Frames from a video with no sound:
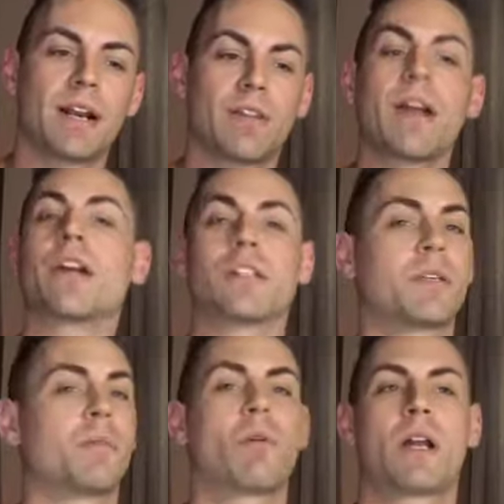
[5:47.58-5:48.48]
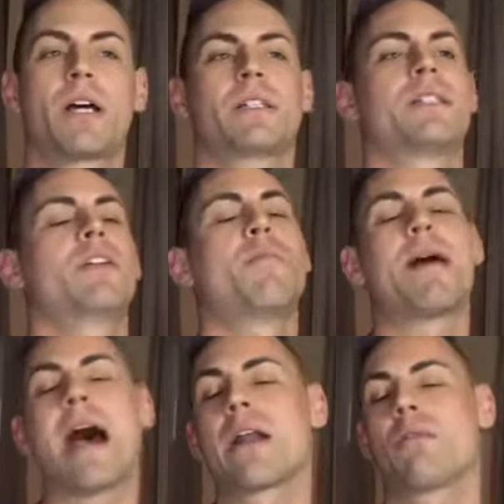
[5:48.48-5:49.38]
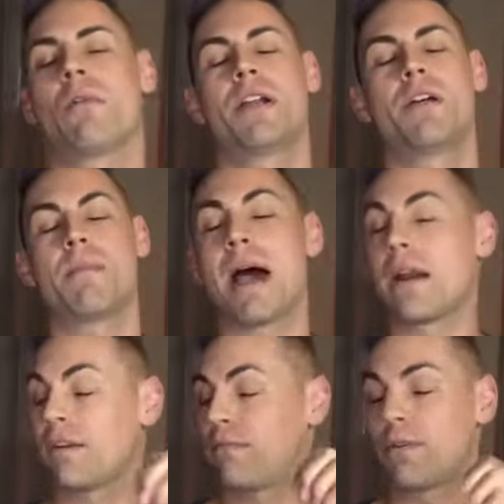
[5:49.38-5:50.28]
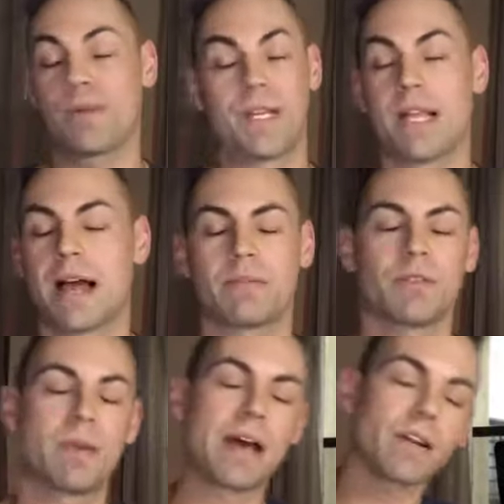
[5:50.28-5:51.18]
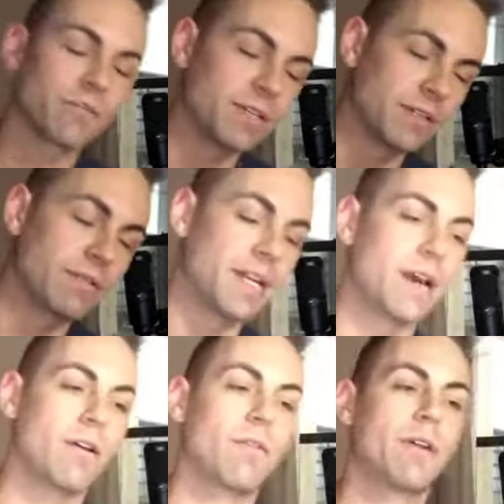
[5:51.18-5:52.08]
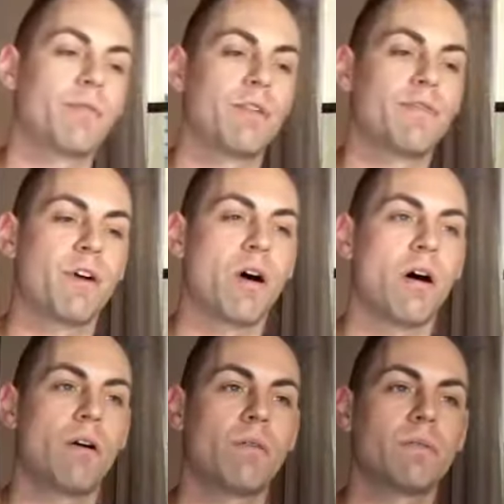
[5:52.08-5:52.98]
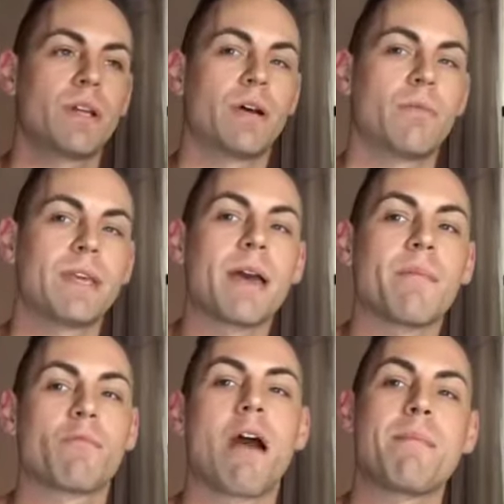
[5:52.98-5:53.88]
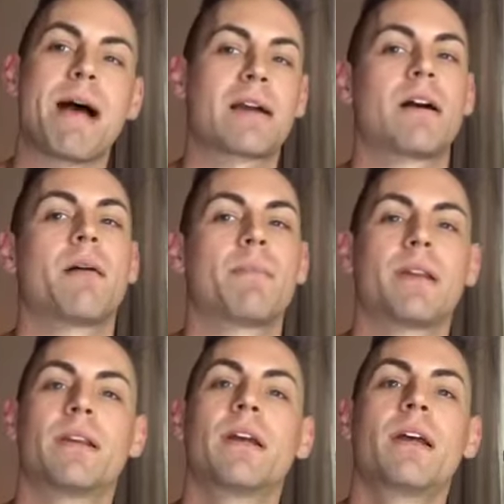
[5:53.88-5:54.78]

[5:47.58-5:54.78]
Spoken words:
there to support us no matter what, no matter if we relapse, no matter if we, if we fall, we get right back up and